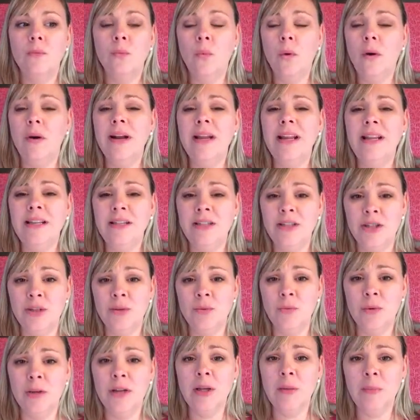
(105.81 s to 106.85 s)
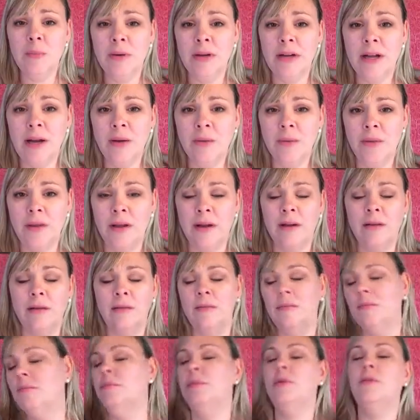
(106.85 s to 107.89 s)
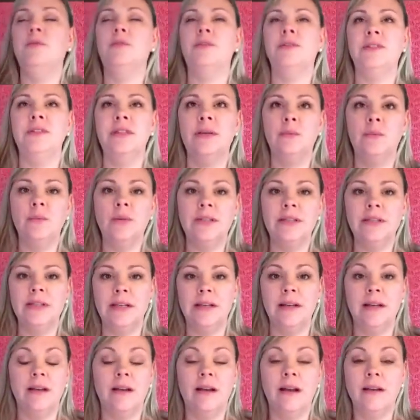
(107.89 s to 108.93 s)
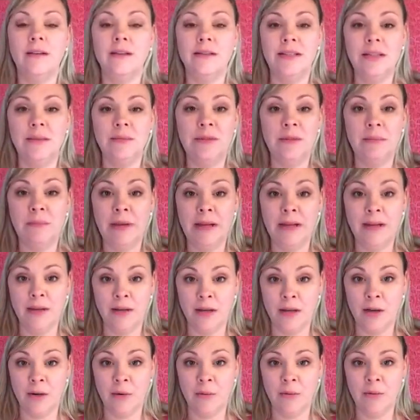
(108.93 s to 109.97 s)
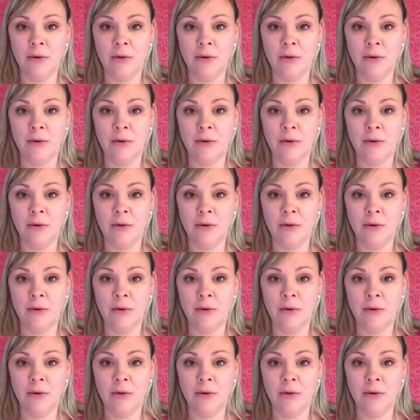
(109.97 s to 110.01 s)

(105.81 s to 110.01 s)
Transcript: wanting to really put out there, but for some reason cannot seem to make it go.